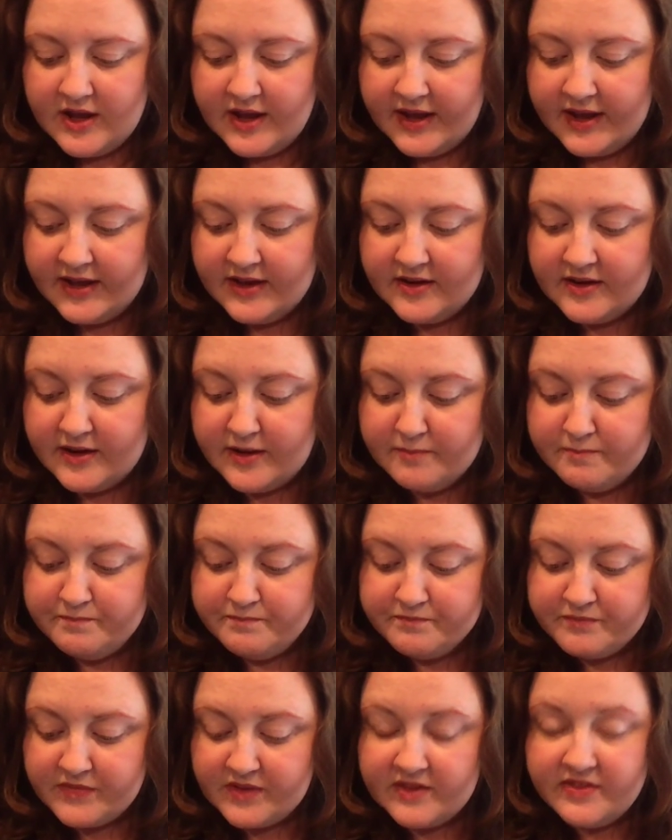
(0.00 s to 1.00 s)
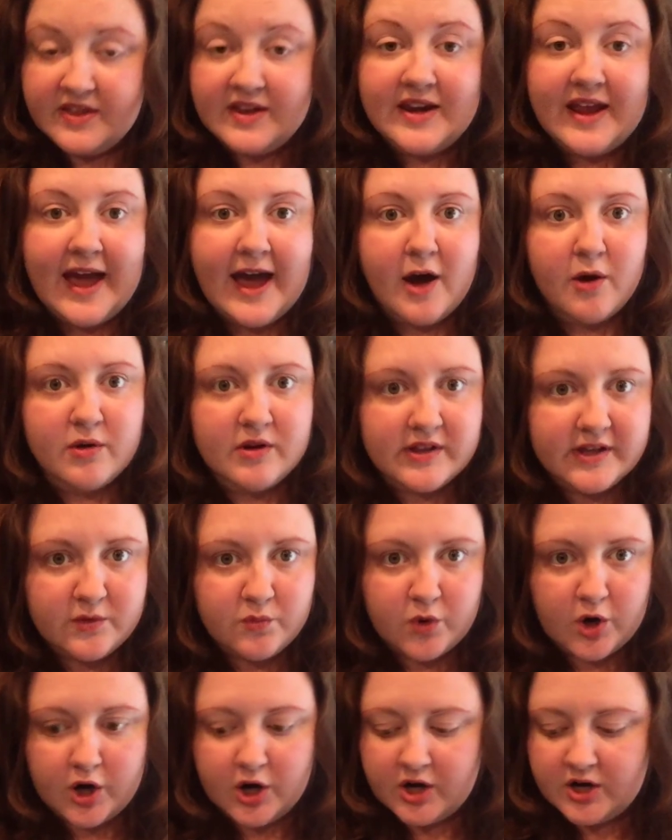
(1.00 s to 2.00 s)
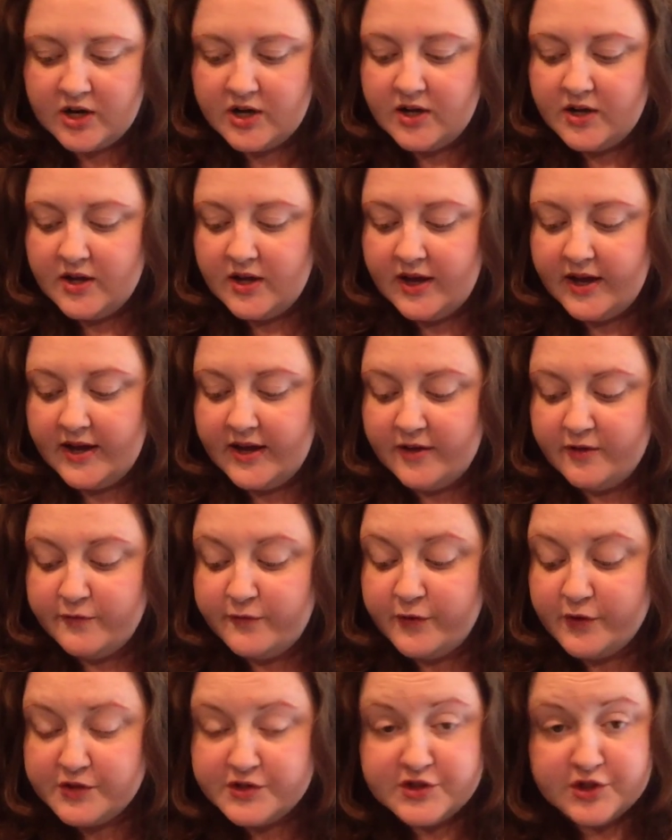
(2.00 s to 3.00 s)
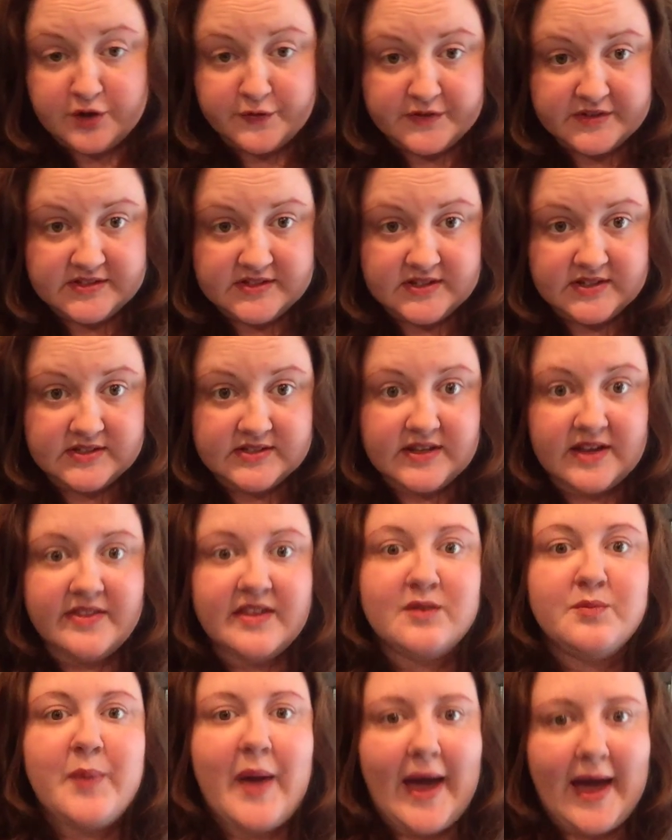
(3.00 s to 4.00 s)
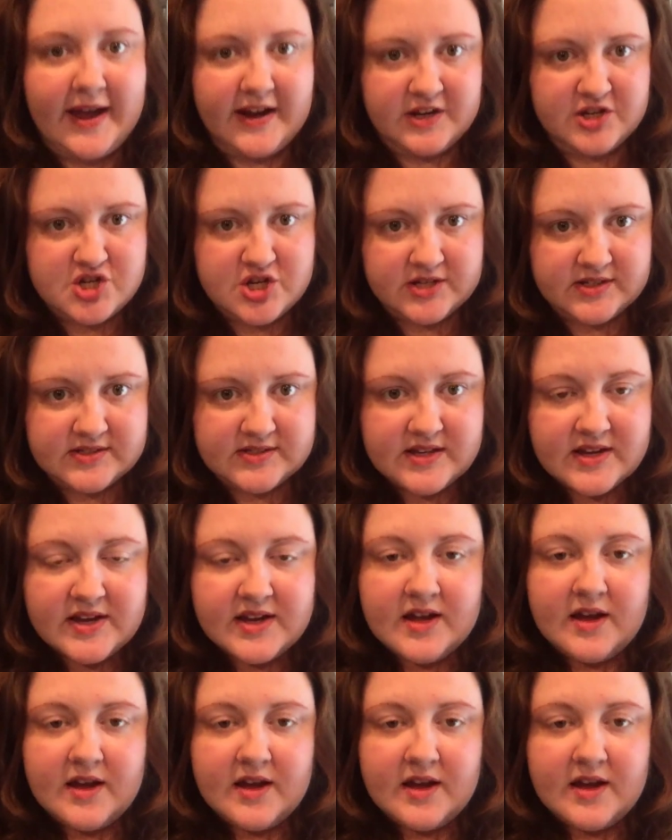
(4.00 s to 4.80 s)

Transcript: And then hourly work, full services, and then packages.